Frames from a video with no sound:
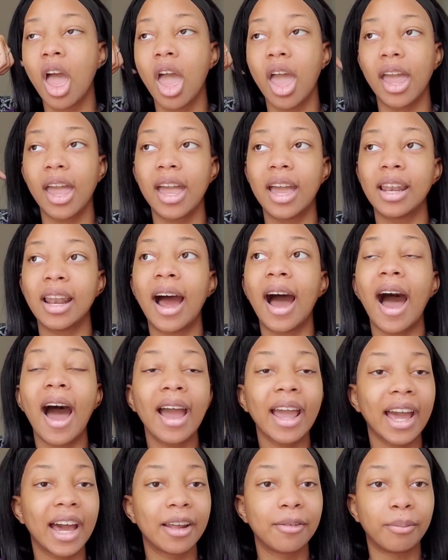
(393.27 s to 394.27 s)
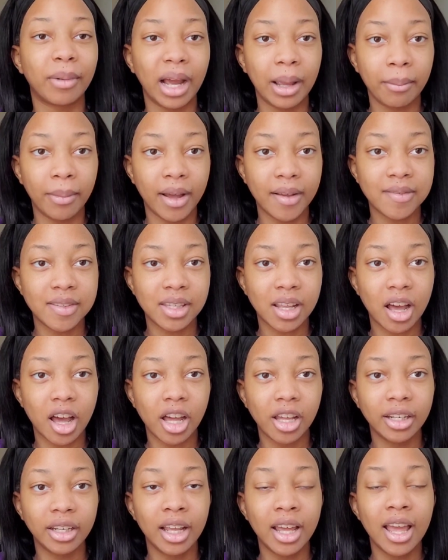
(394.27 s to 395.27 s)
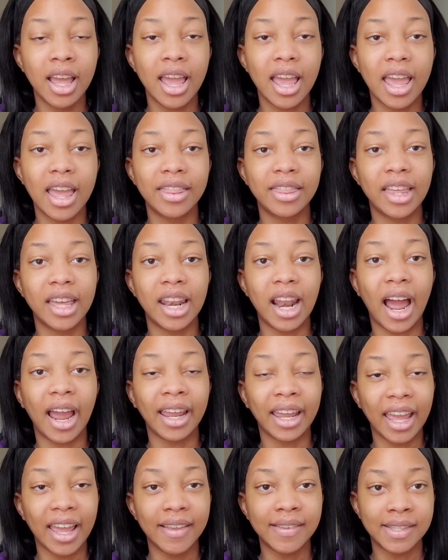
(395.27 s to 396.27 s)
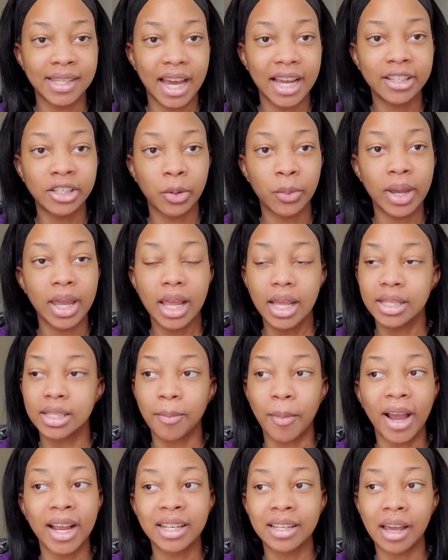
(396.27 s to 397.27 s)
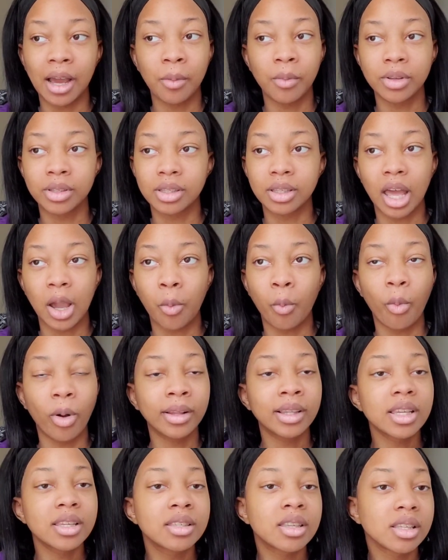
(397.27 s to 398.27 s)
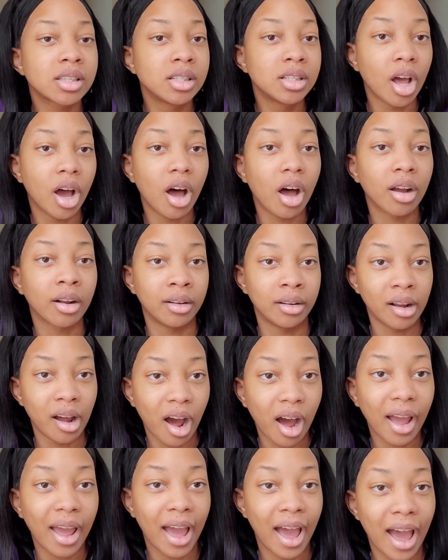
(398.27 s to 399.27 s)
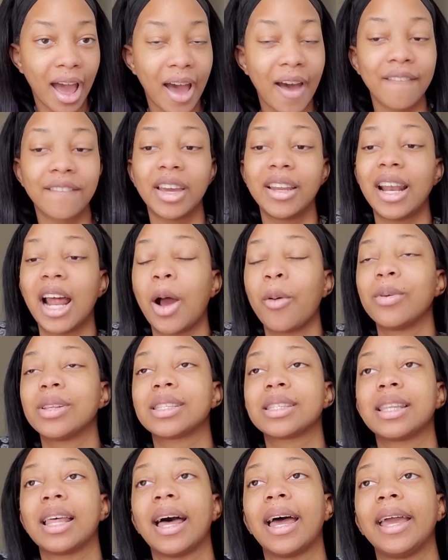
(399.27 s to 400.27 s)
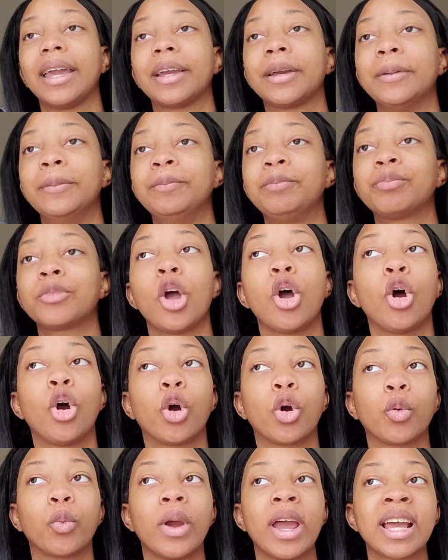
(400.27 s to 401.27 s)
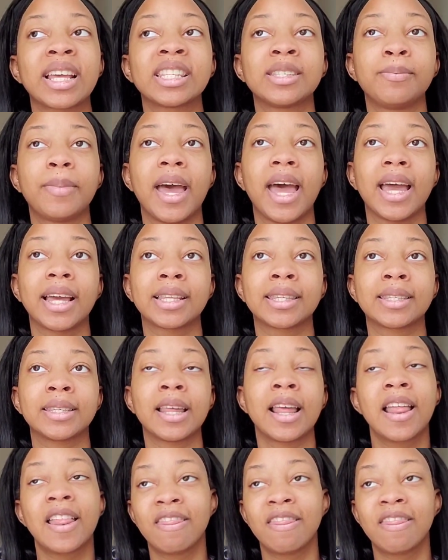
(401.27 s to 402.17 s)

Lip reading: and I had my muffs on, and then I gave Saito his, and my dad was like, "What does this dog not have?" And I was like, "Rex specs.